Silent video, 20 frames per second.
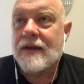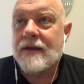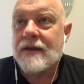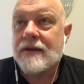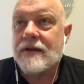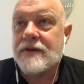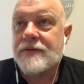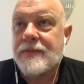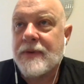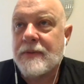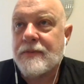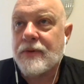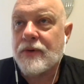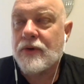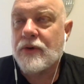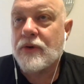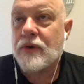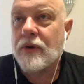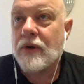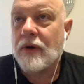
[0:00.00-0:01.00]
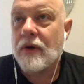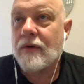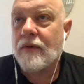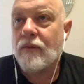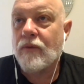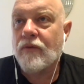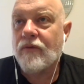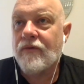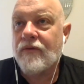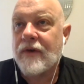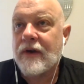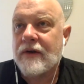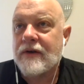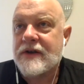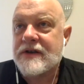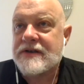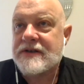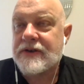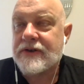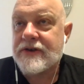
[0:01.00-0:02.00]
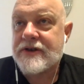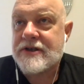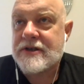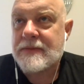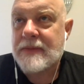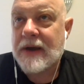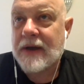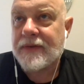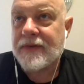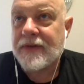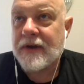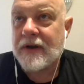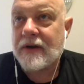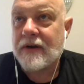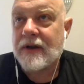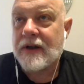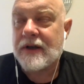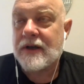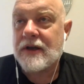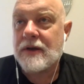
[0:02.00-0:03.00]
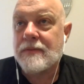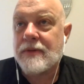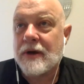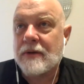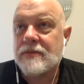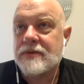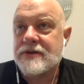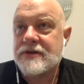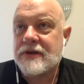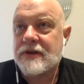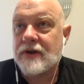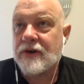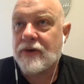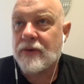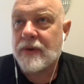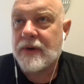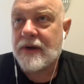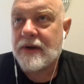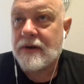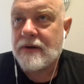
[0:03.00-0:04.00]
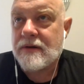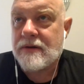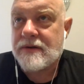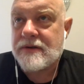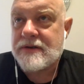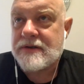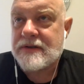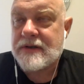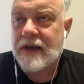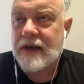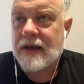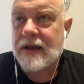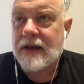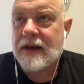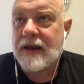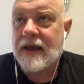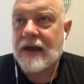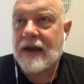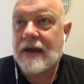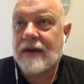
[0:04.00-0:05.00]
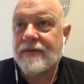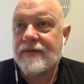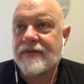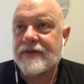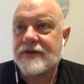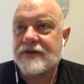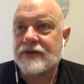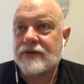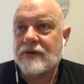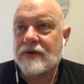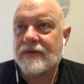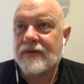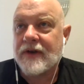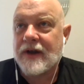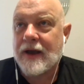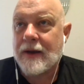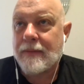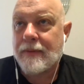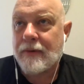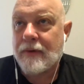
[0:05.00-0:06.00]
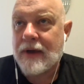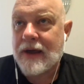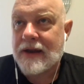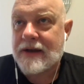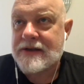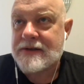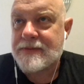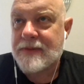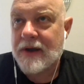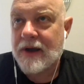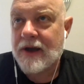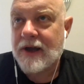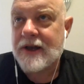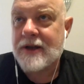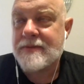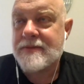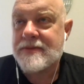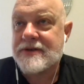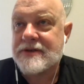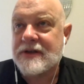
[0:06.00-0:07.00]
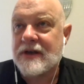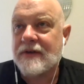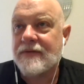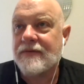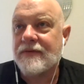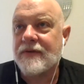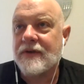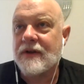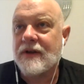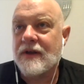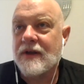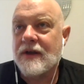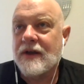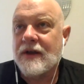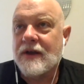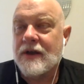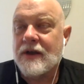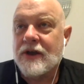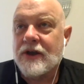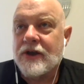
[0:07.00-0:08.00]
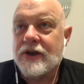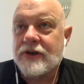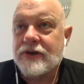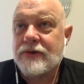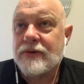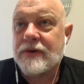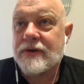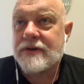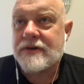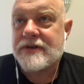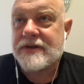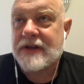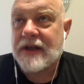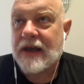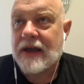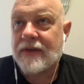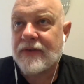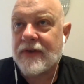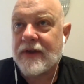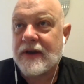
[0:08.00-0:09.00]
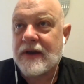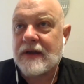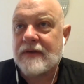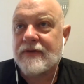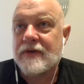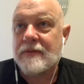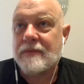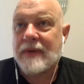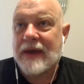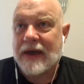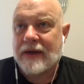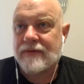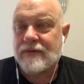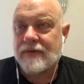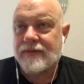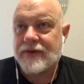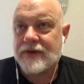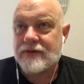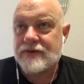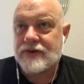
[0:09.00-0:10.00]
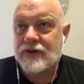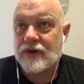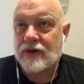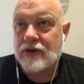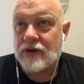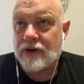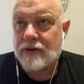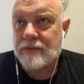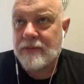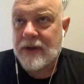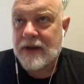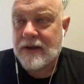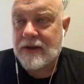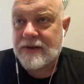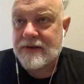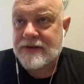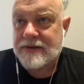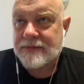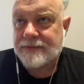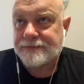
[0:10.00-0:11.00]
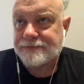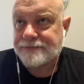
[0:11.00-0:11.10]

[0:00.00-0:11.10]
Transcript: these people who are very serious about their indie publishing careers and have sort of an apparatus behind them and stuff do understand that even bad reviews are good because